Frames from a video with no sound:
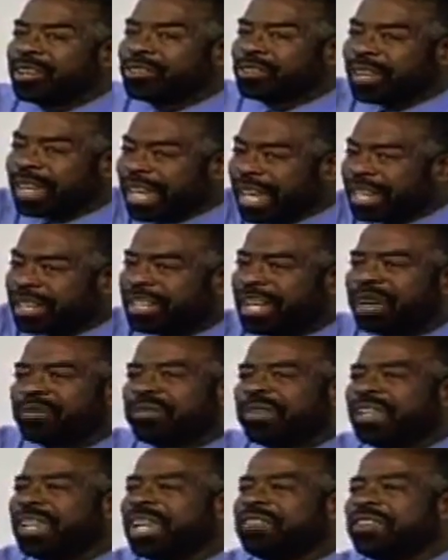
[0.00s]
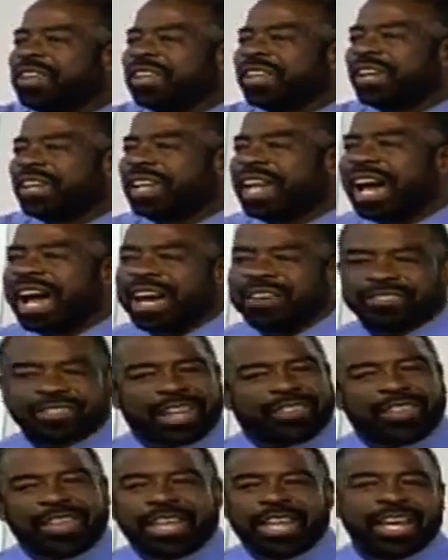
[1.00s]
to end up living their lives
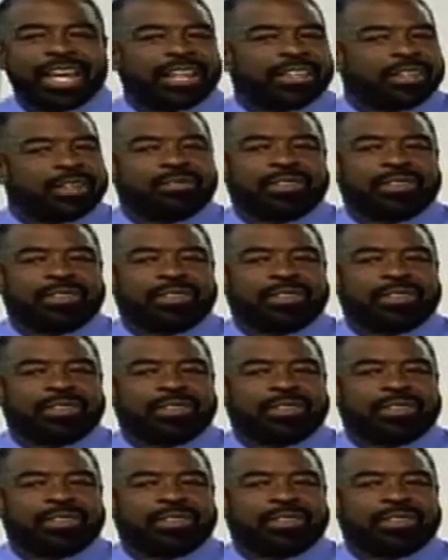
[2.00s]
at the end